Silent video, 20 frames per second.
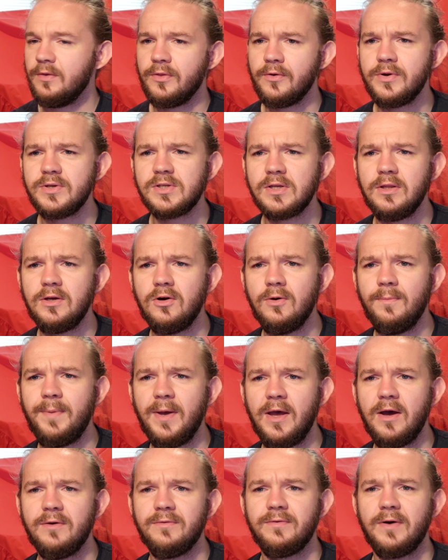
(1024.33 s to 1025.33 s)
There is a little
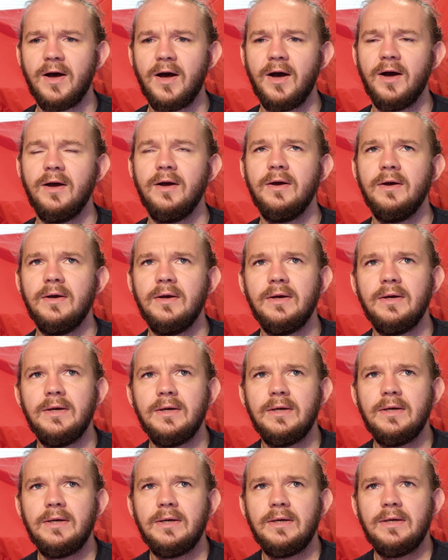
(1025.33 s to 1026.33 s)
bit of a...
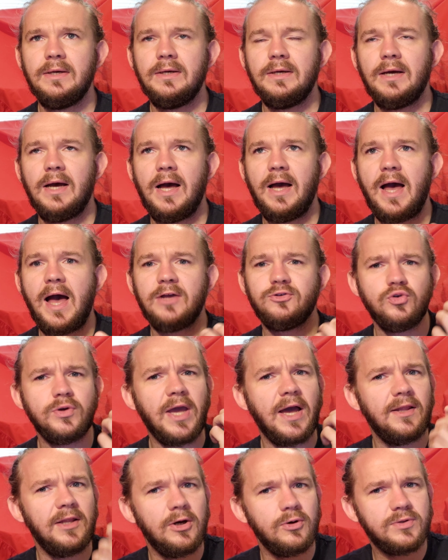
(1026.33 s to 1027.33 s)
I do
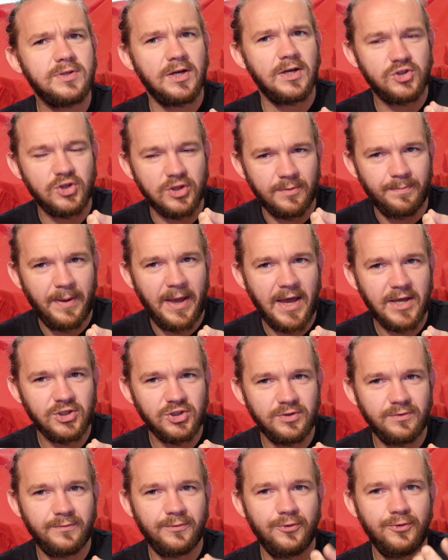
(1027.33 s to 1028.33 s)
get a little touch of the
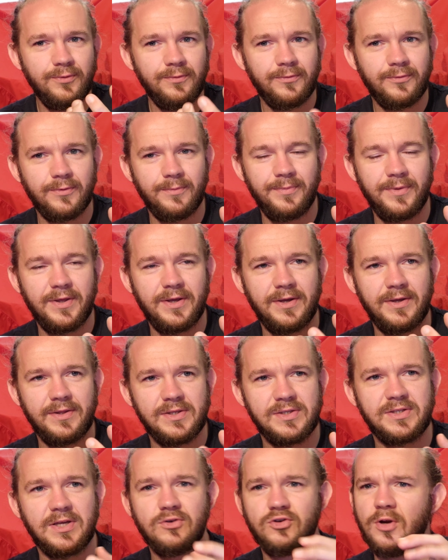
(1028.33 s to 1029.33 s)
passion fruit from the
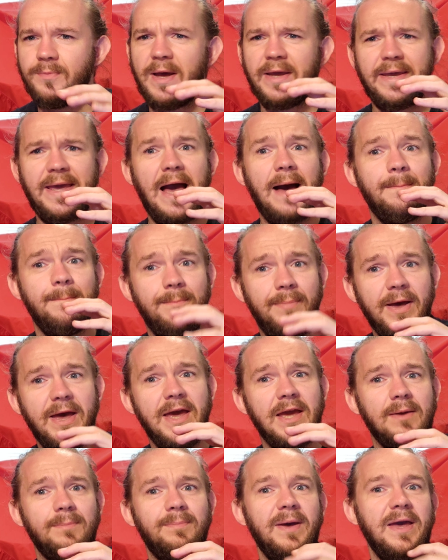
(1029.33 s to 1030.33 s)
Citra, but I get a
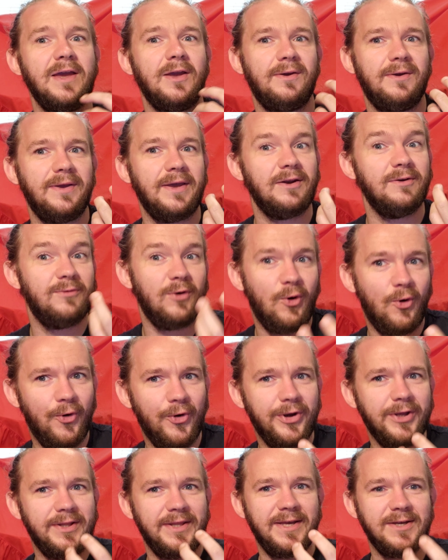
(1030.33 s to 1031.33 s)
big, big kind of
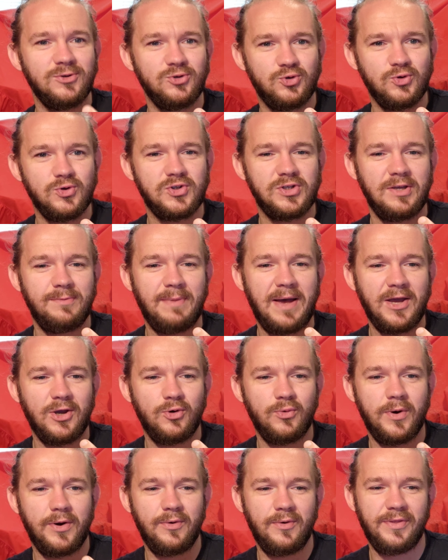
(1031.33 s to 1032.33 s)
oily and juicy
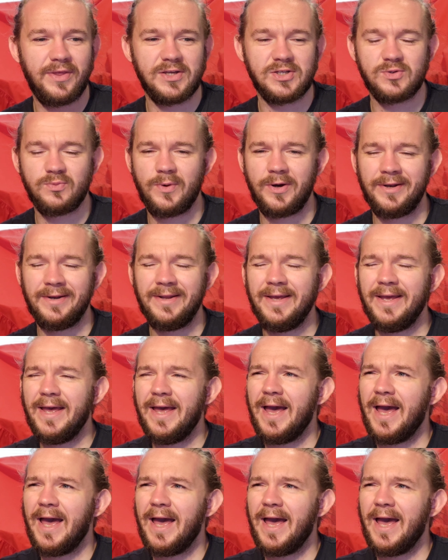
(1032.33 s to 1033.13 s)
mango out of this one.